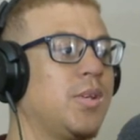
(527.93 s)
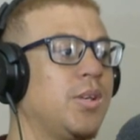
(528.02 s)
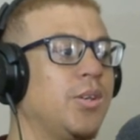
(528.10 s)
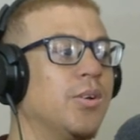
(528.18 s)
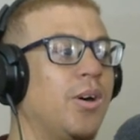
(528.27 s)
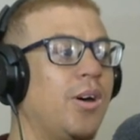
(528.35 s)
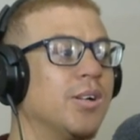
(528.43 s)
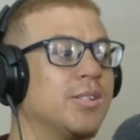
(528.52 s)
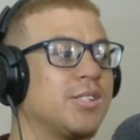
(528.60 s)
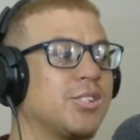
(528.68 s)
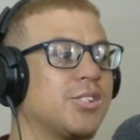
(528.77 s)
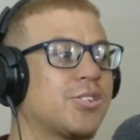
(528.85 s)
You
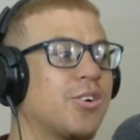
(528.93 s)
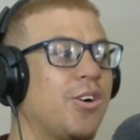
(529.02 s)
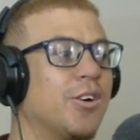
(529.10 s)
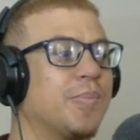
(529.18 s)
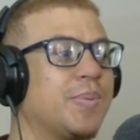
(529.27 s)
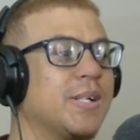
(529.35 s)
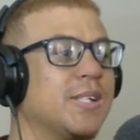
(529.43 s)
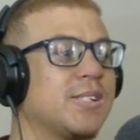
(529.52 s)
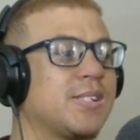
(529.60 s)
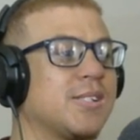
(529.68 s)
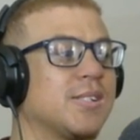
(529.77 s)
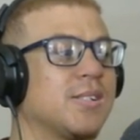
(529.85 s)
aren't a strong
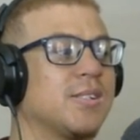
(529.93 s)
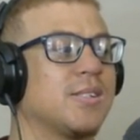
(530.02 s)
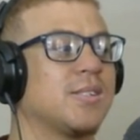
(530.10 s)
person.